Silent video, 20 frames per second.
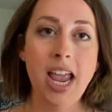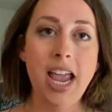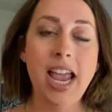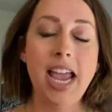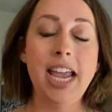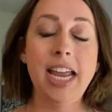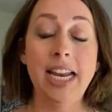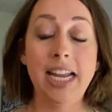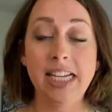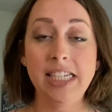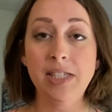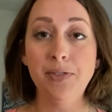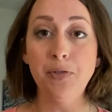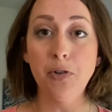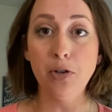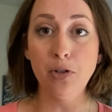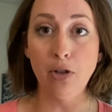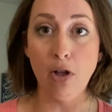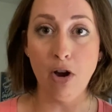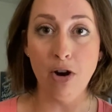it is for
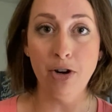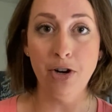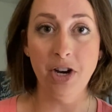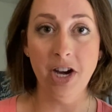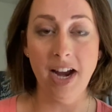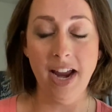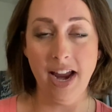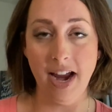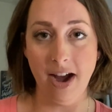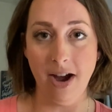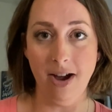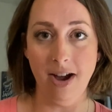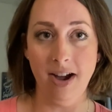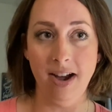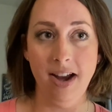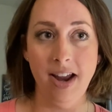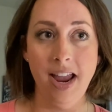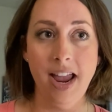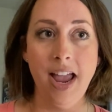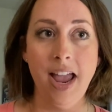longer hair,
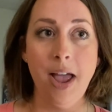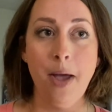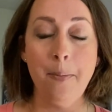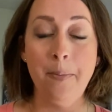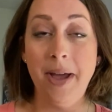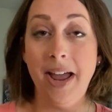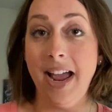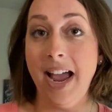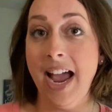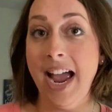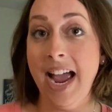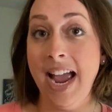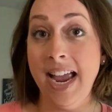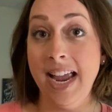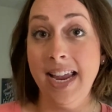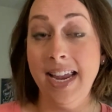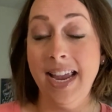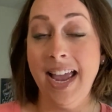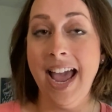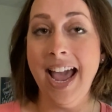but
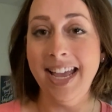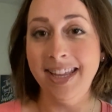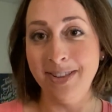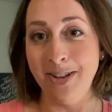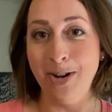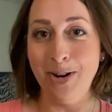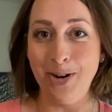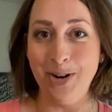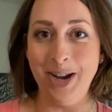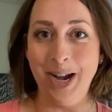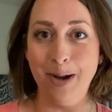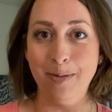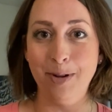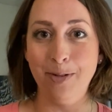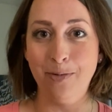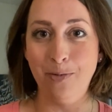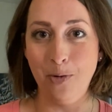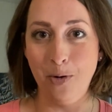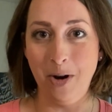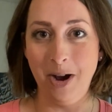I had longer hair
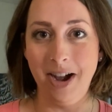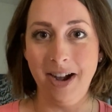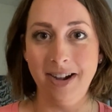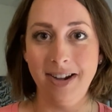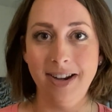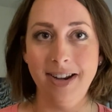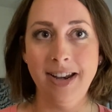before.